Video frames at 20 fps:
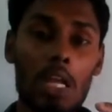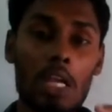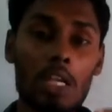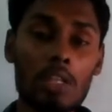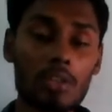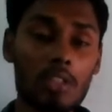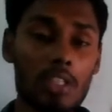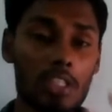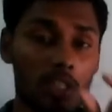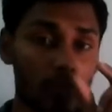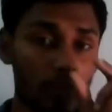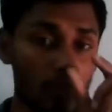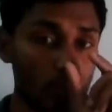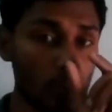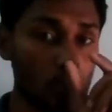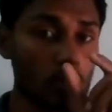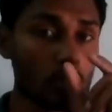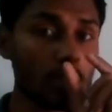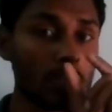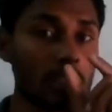So this
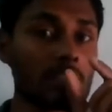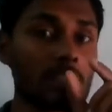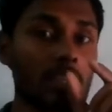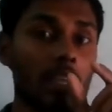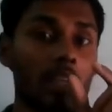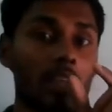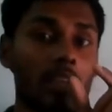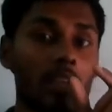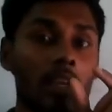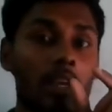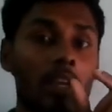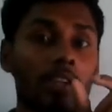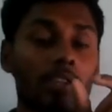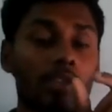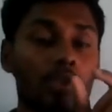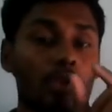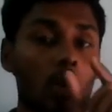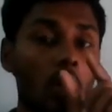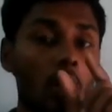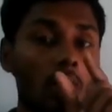fuse is a
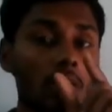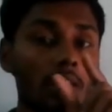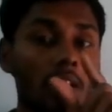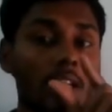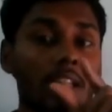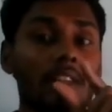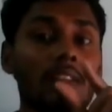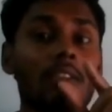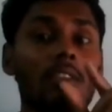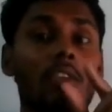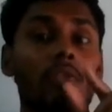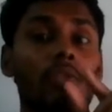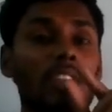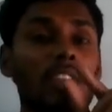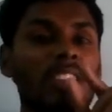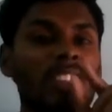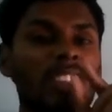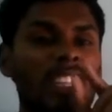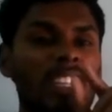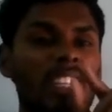short length of a
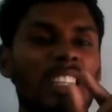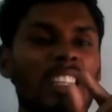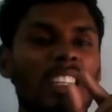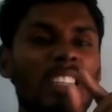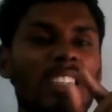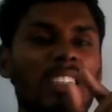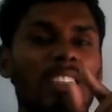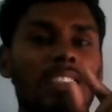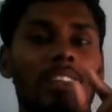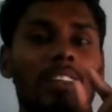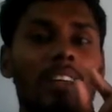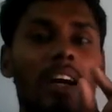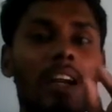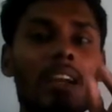thin,